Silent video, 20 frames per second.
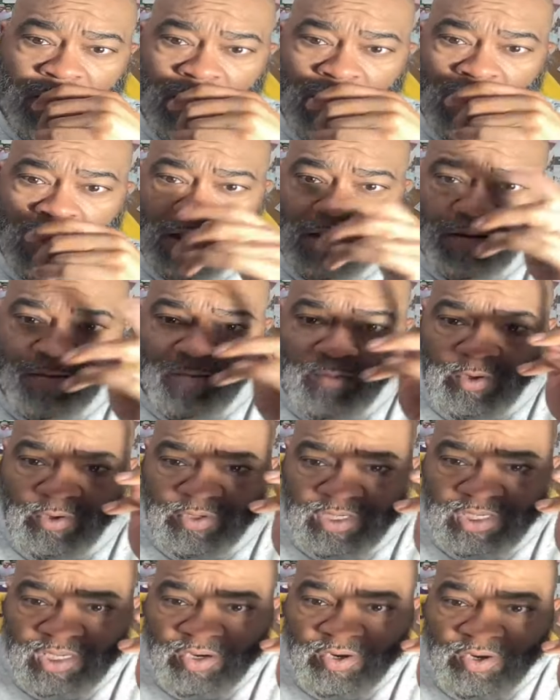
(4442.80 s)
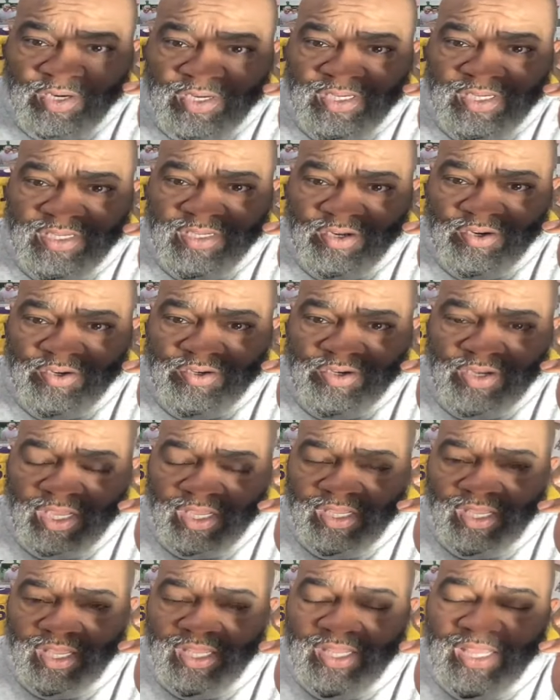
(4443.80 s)
in the most serious surgery,
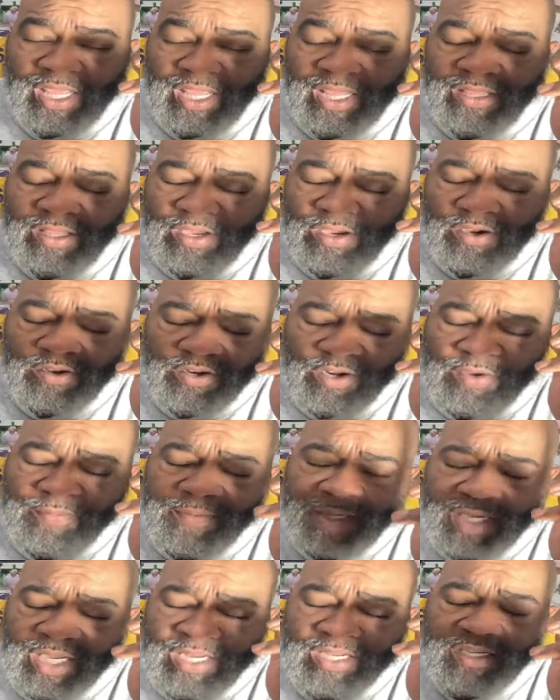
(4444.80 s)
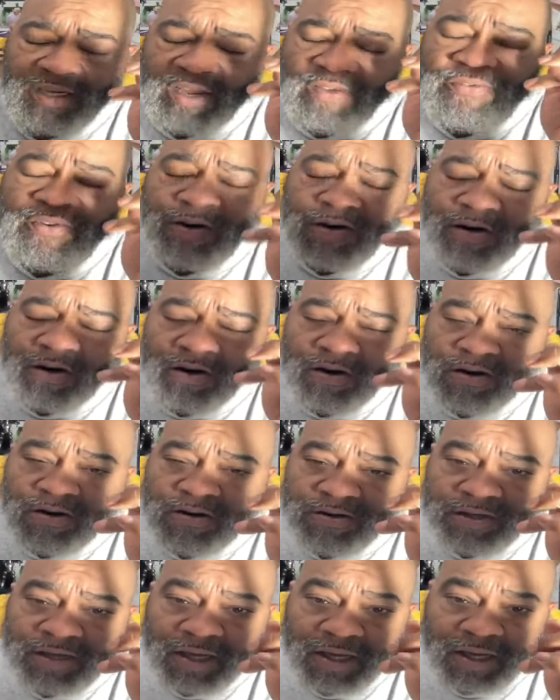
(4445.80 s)
and, and, and well, Nomi said, death
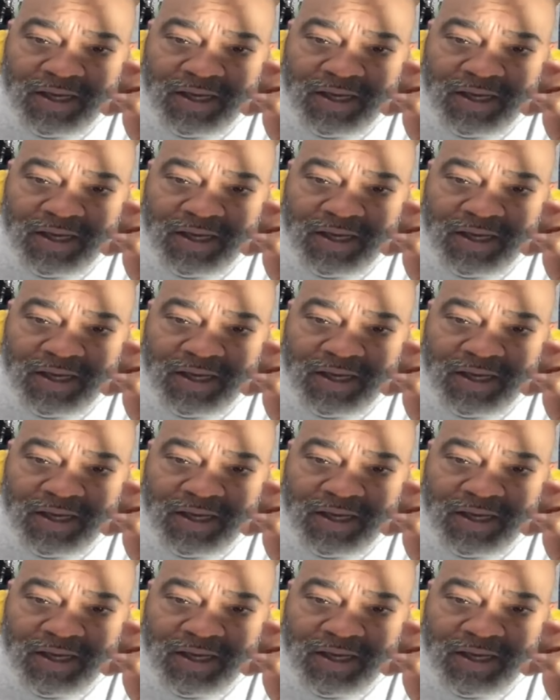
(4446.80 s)
occurs